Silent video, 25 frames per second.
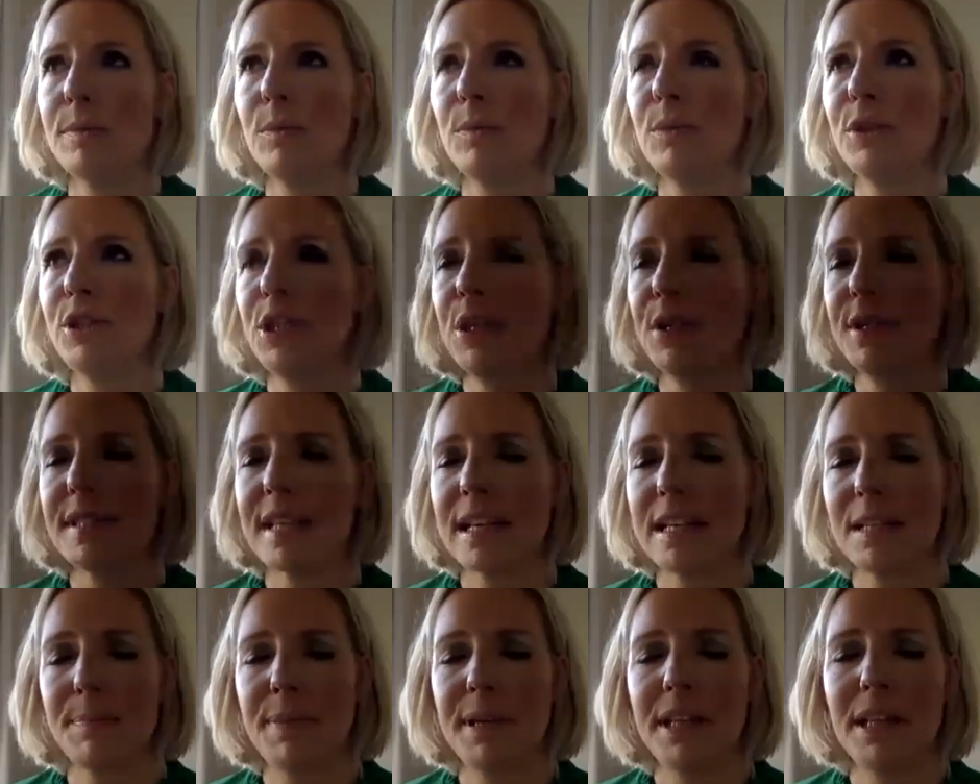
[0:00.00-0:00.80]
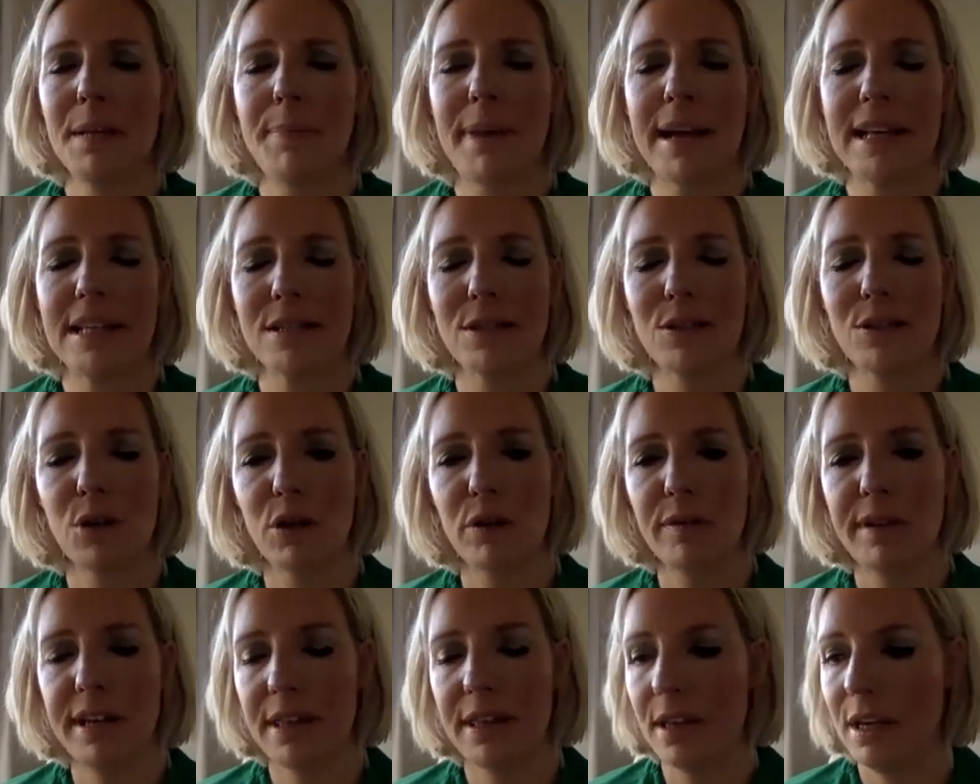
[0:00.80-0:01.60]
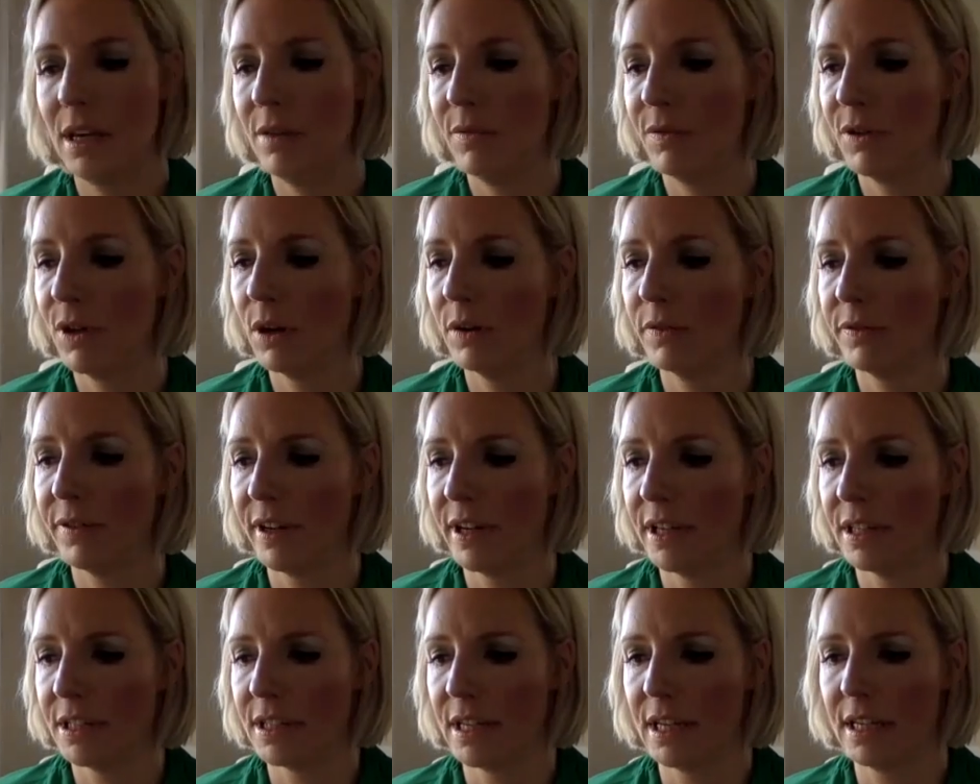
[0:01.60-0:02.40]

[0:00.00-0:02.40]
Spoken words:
would you say has been the best story that you've covered,